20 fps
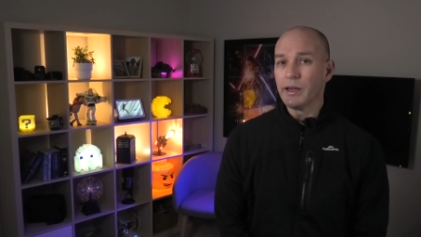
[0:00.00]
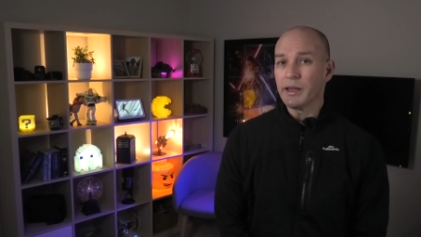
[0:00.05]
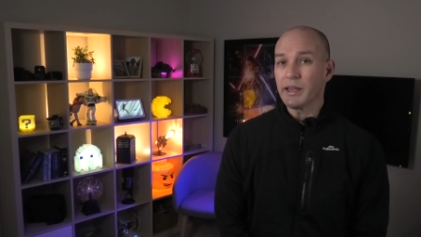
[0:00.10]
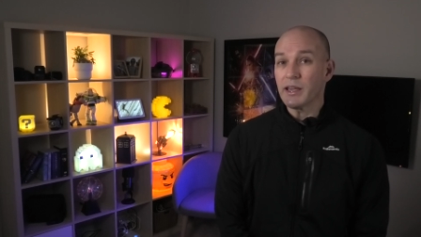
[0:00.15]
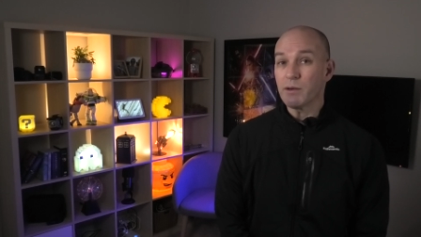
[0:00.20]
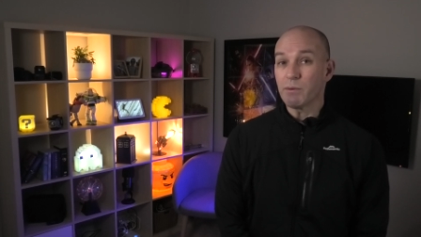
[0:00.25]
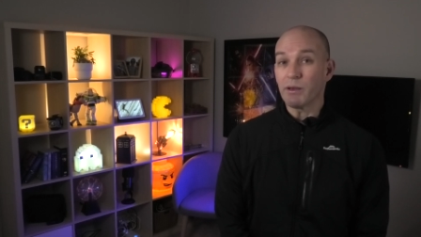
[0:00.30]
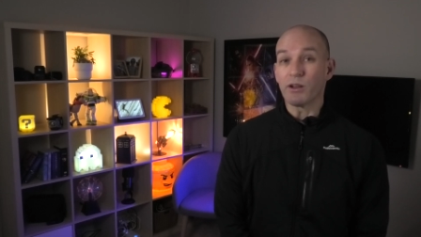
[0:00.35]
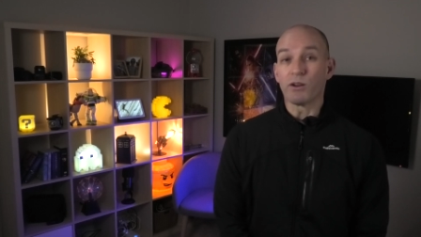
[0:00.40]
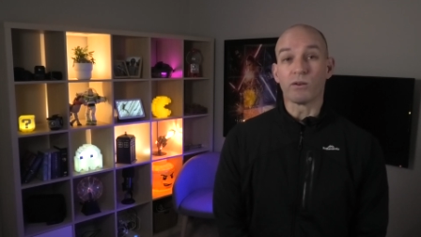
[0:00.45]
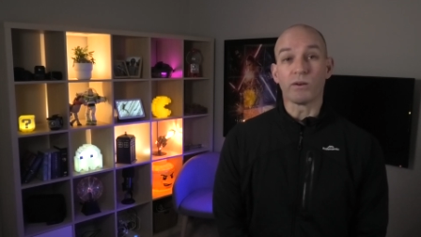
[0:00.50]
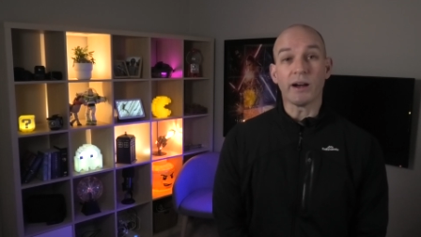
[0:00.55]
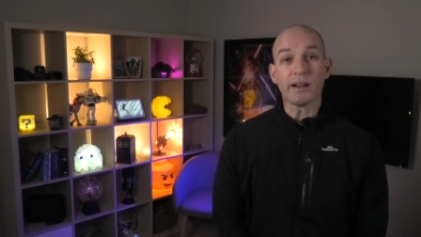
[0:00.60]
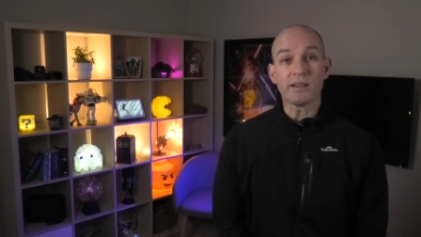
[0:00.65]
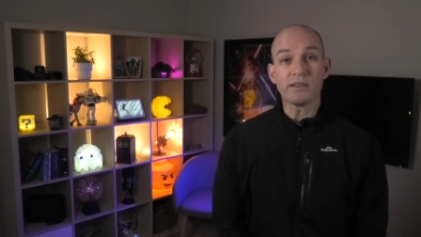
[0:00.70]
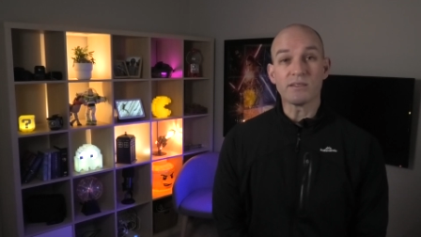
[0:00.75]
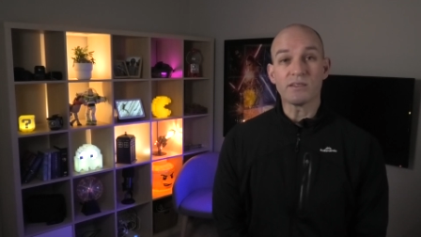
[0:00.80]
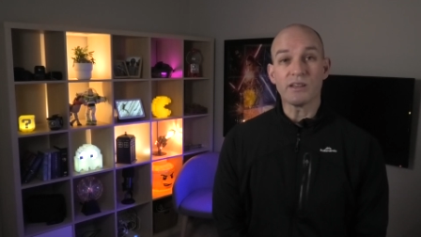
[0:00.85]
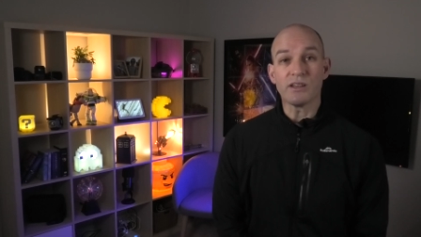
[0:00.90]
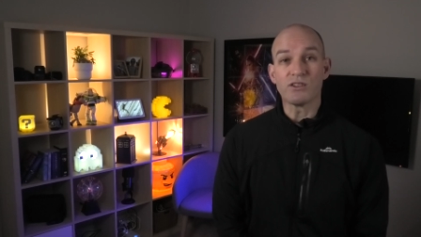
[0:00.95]
it would be great to
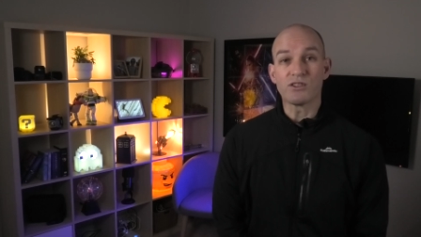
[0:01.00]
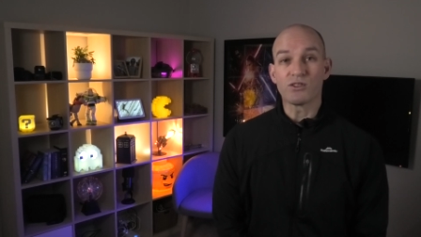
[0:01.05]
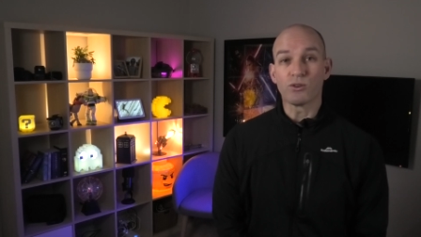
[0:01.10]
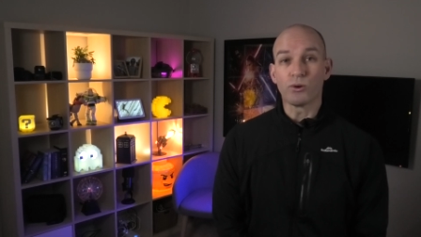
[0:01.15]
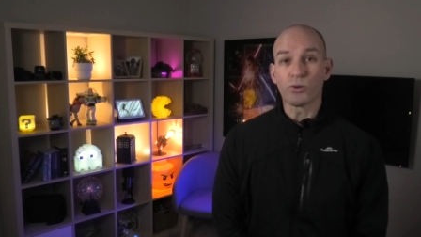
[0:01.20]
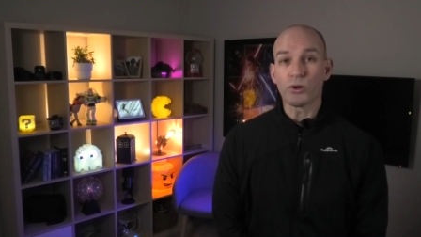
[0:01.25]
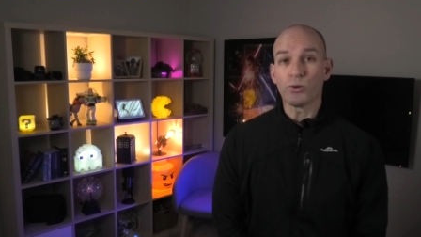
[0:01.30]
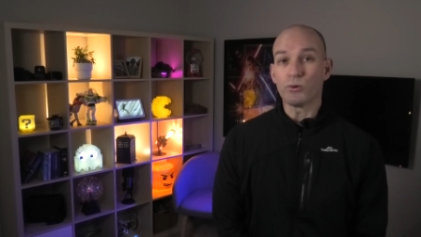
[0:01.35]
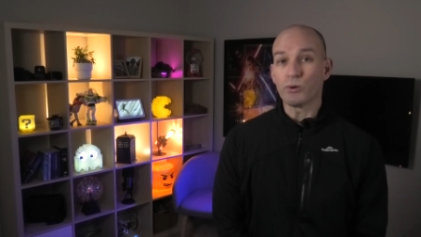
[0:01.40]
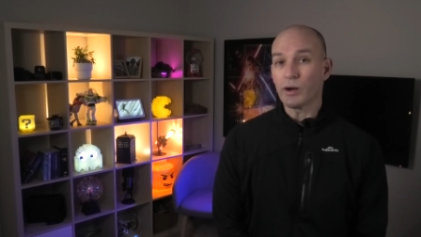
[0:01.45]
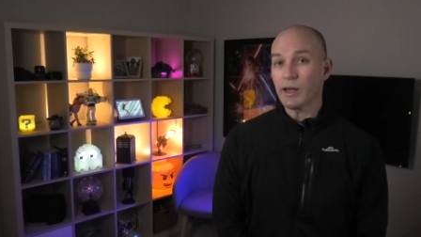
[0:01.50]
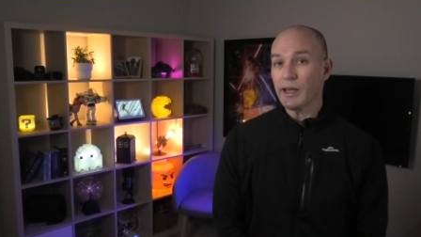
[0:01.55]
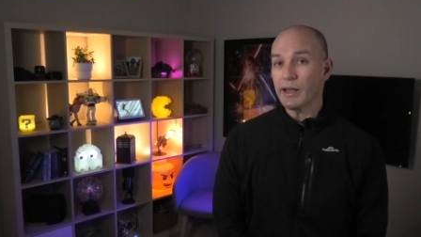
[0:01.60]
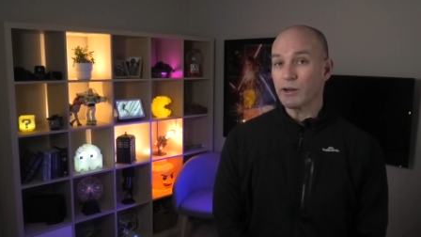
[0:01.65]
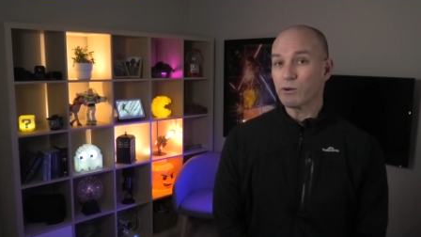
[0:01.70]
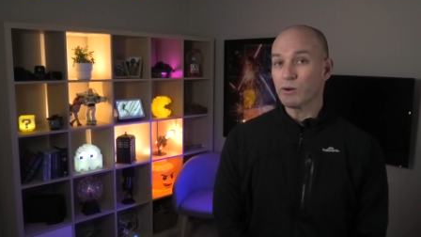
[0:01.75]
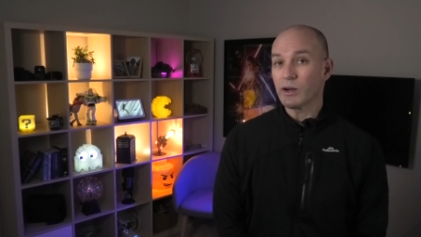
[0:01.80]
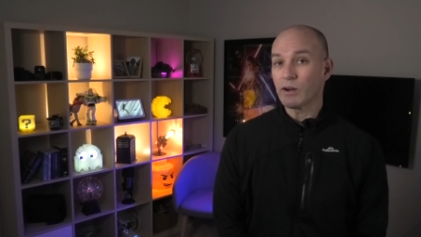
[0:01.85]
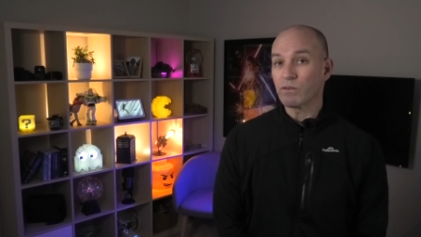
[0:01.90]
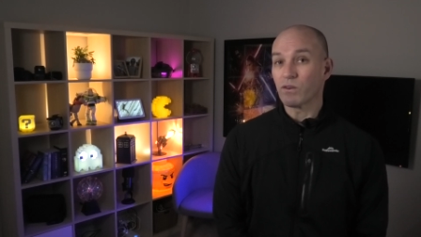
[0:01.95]
see short-haul
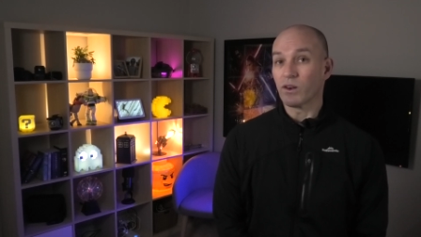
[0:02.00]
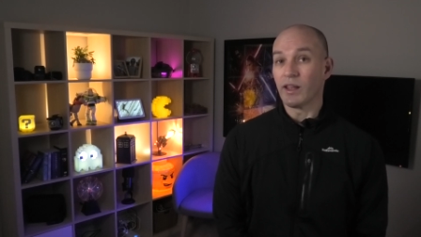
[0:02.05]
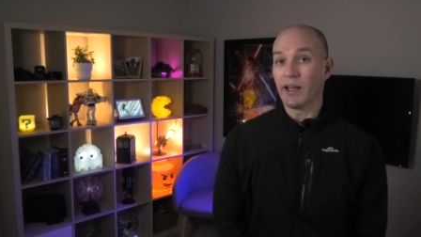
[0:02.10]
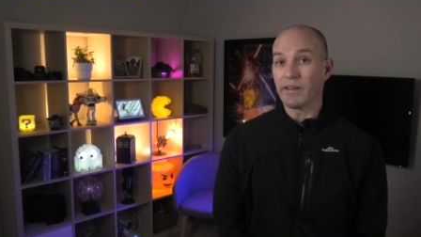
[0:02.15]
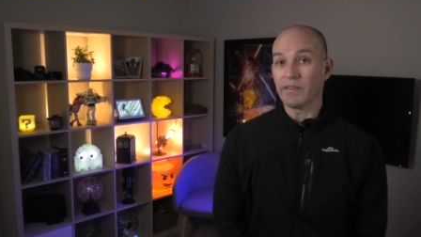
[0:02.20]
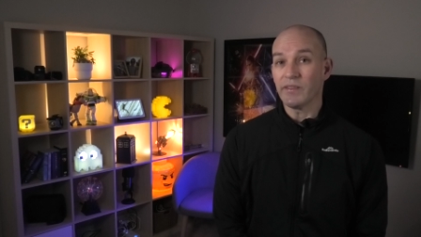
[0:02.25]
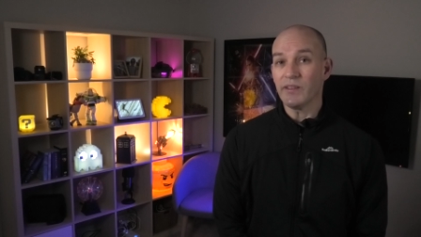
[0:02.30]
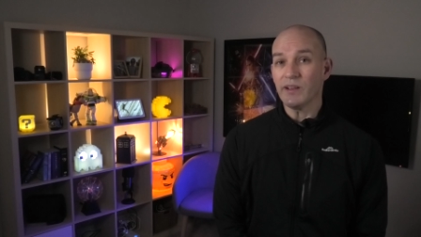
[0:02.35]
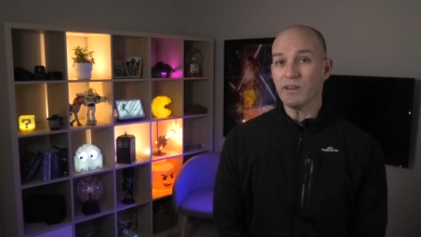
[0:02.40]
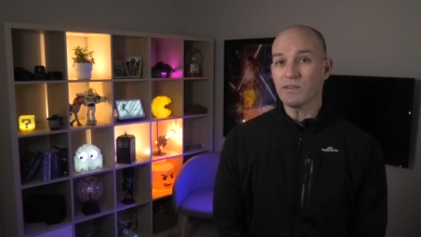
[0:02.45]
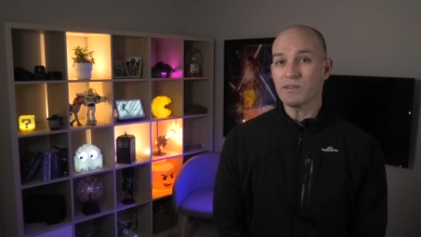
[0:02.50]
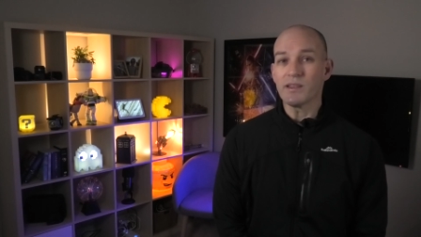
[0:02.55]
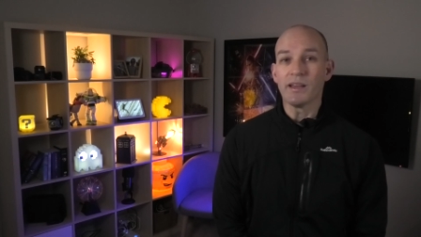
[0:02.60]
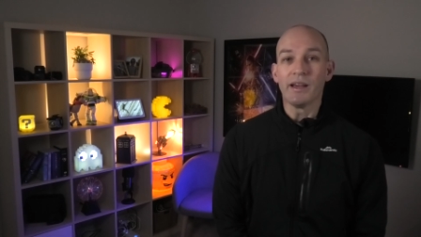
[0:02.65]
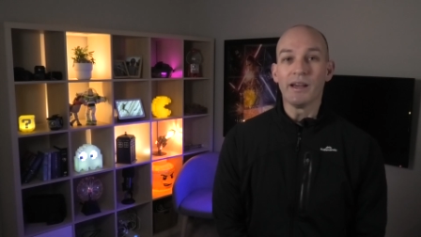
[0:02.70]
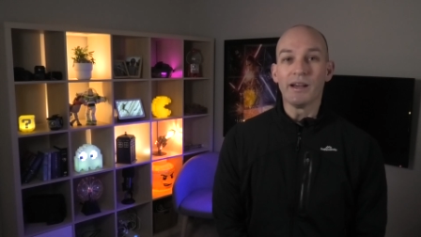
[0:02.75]
aircraft like this